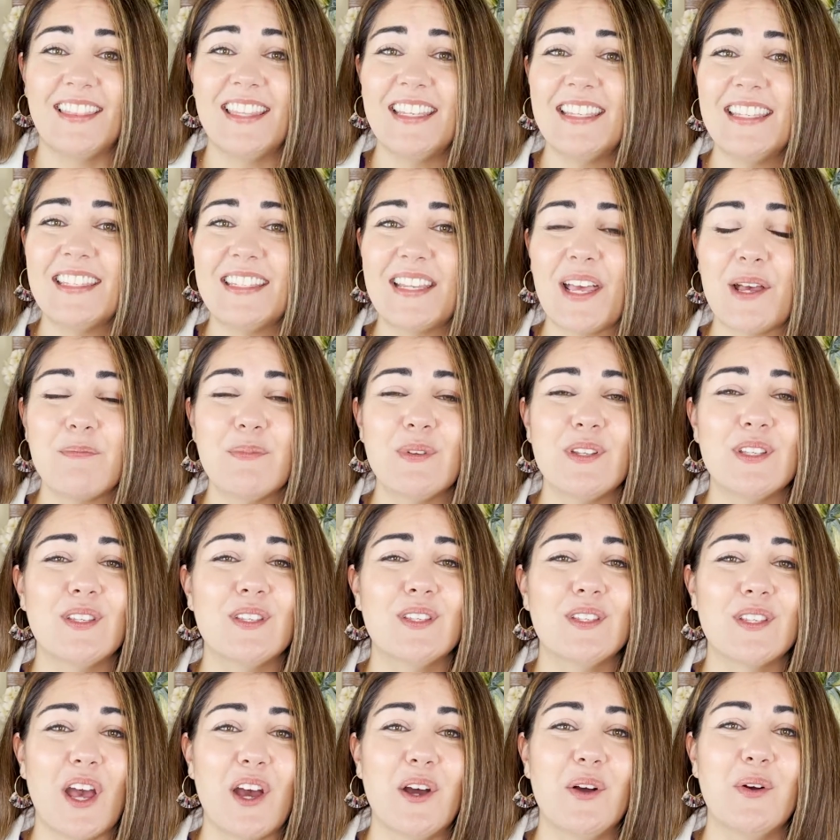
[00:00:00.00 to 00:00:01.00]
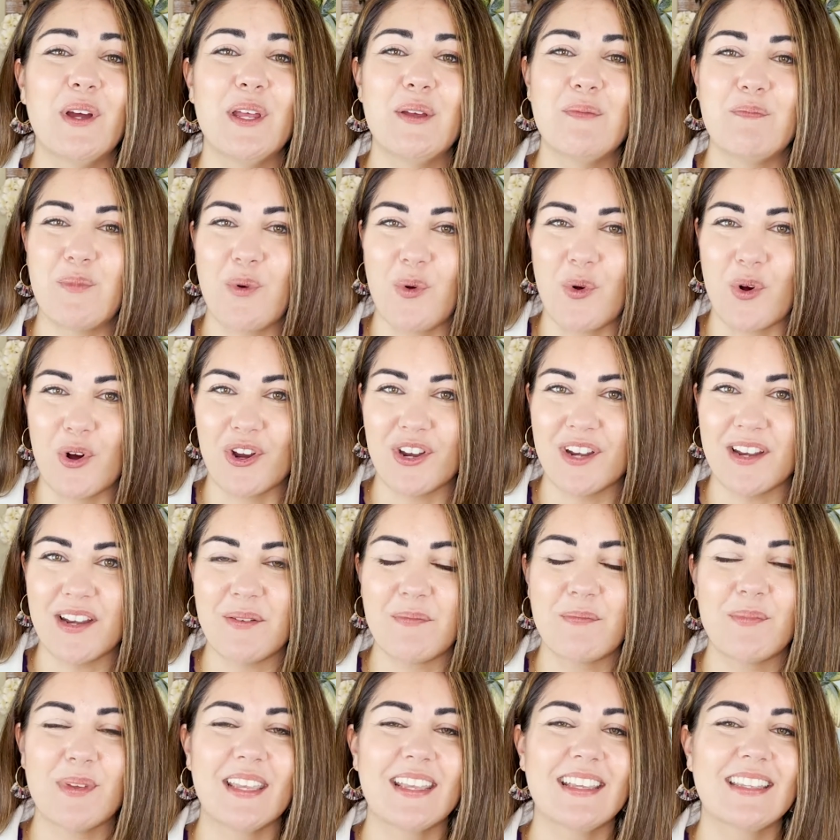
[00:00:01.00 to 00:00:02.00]
This step is so
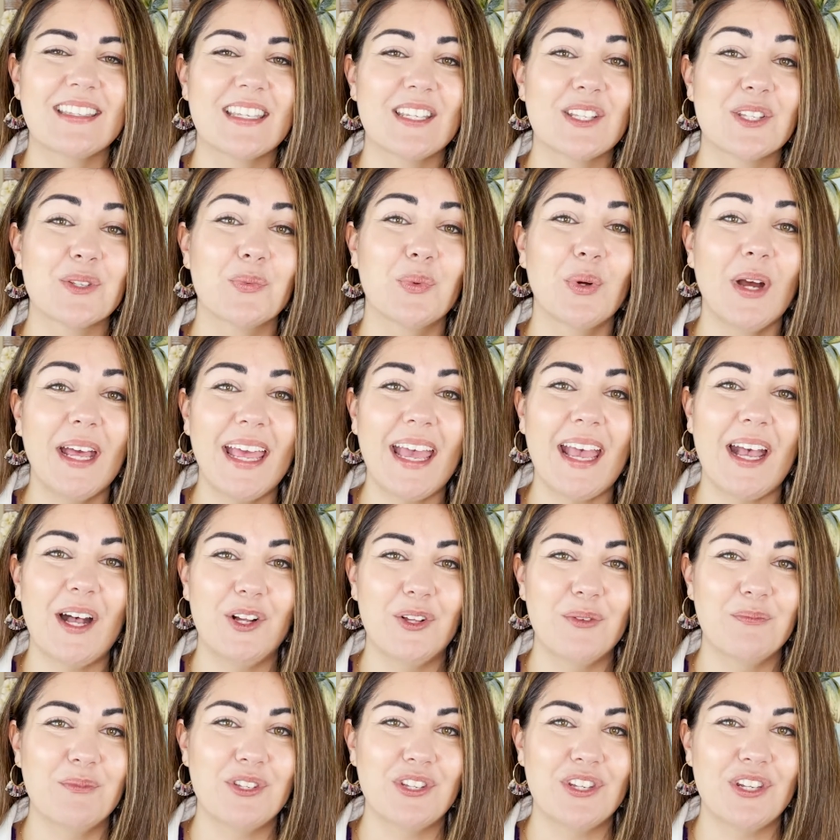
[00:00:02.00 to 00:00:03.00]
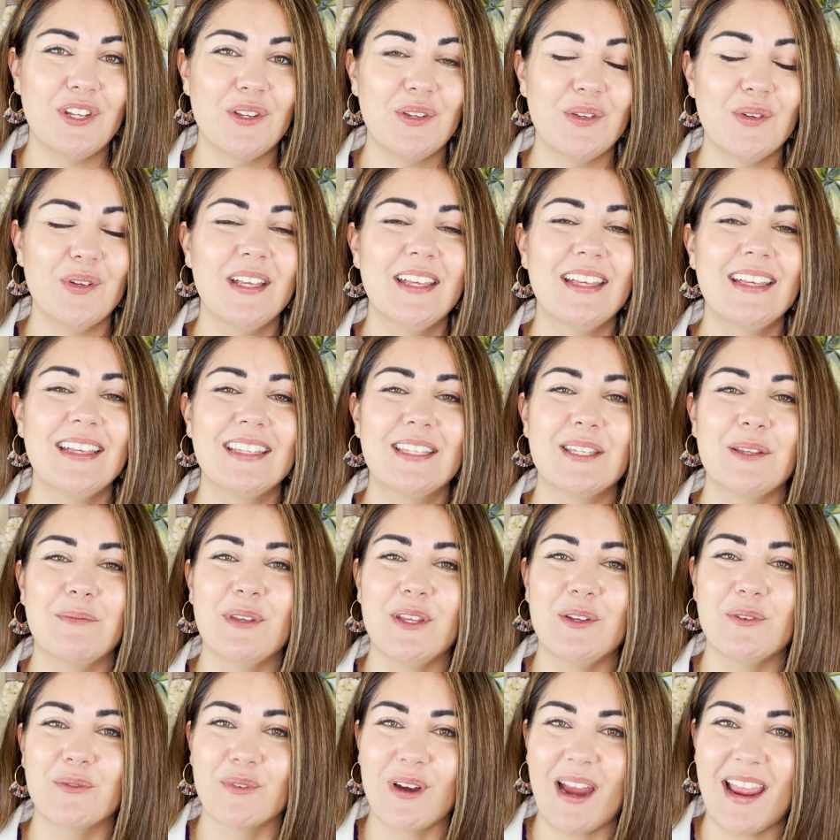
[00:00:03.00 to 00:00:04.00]
important because it's what helps you to
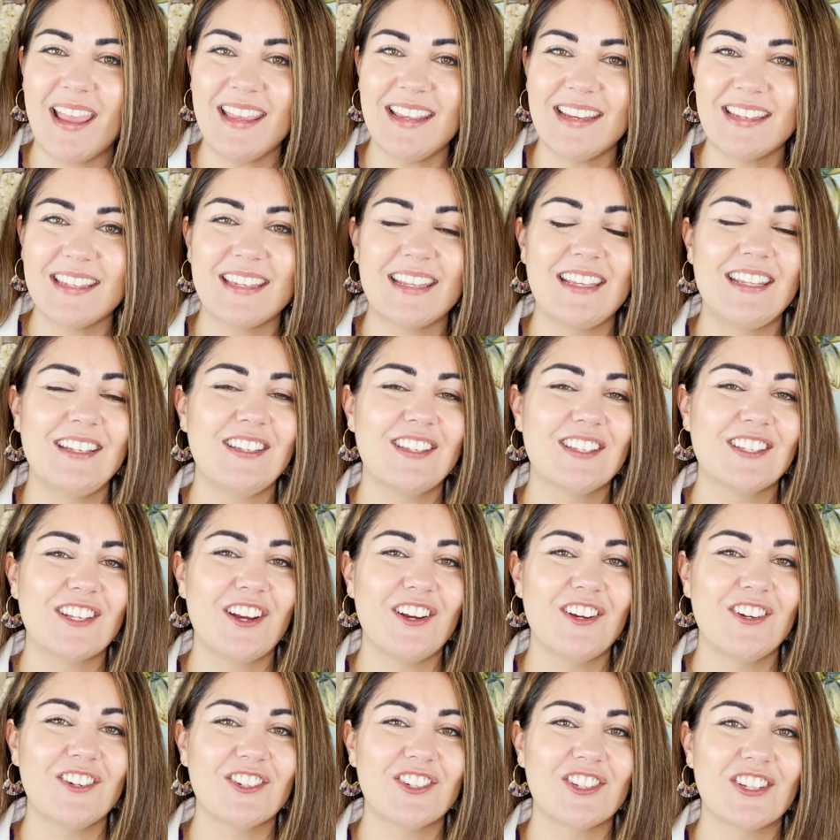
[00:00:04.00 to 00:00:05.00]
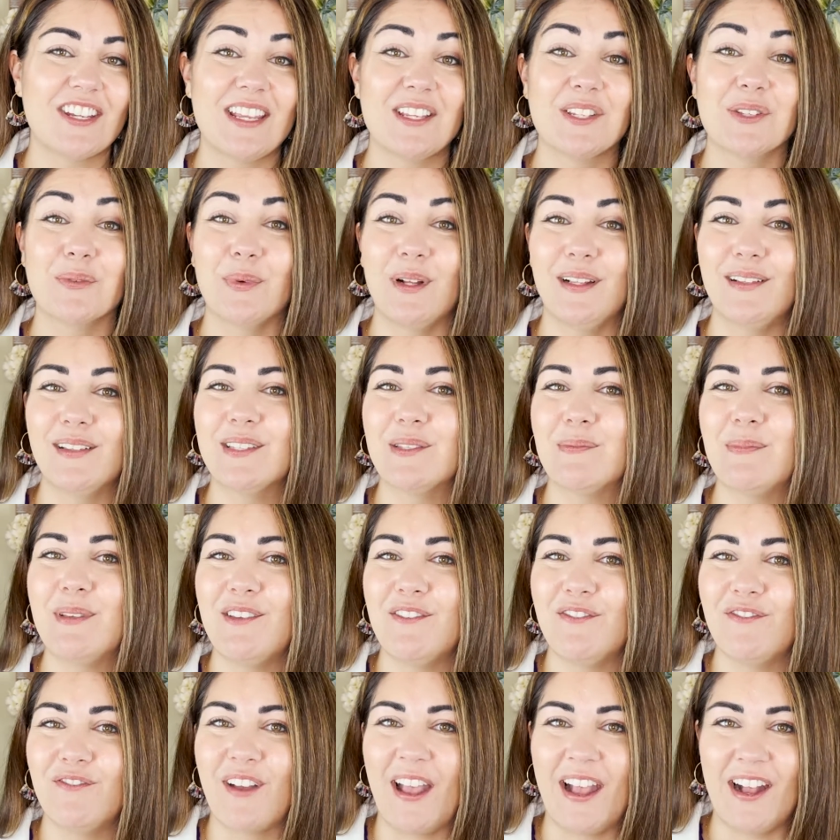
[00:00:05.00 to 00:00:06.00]
be ranked in search as well as be
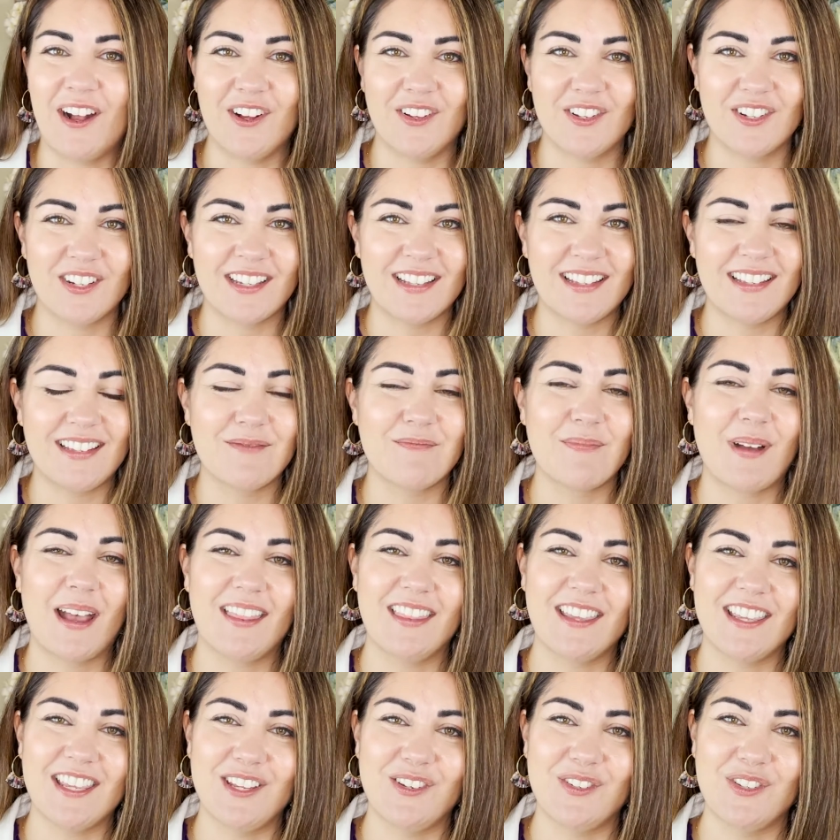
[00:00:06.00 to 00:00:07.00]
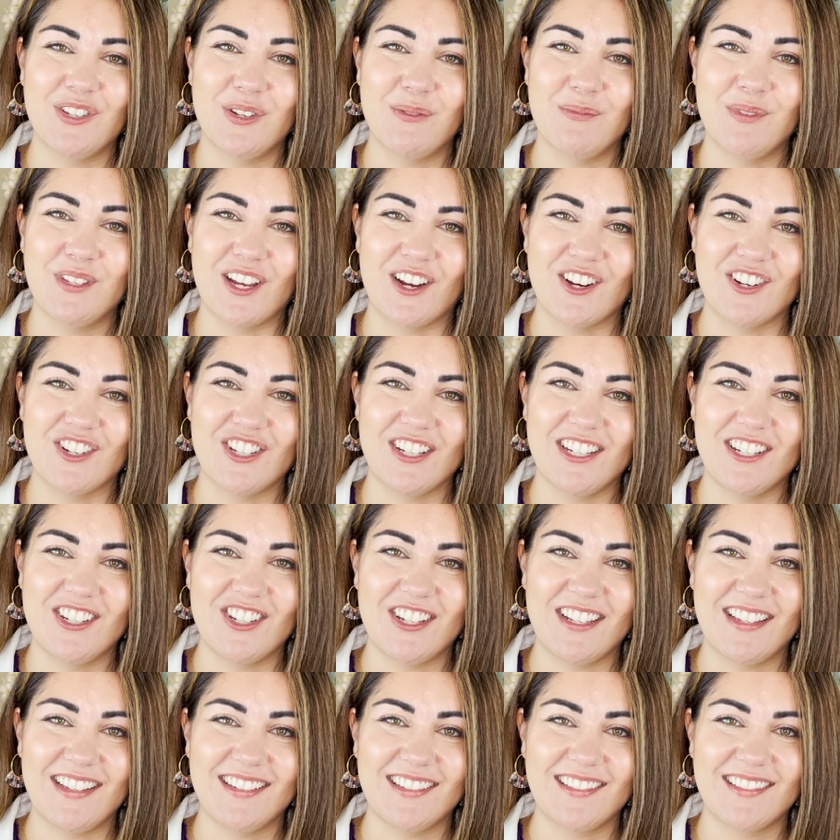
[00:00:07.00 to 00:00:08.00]
found by the YouTube search
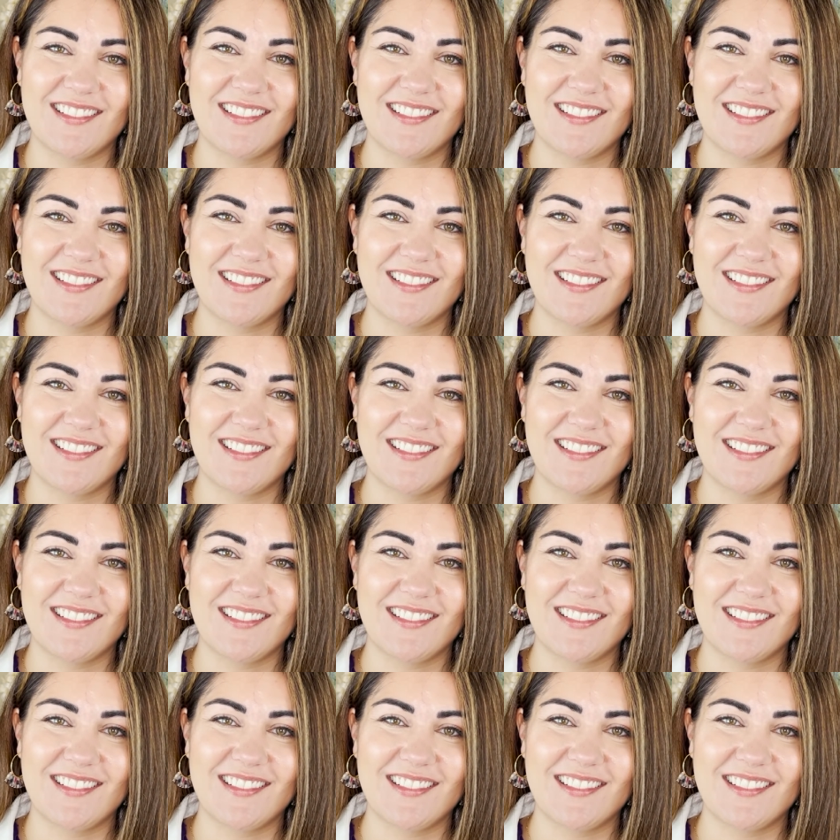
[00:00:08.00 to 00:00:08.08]
engine.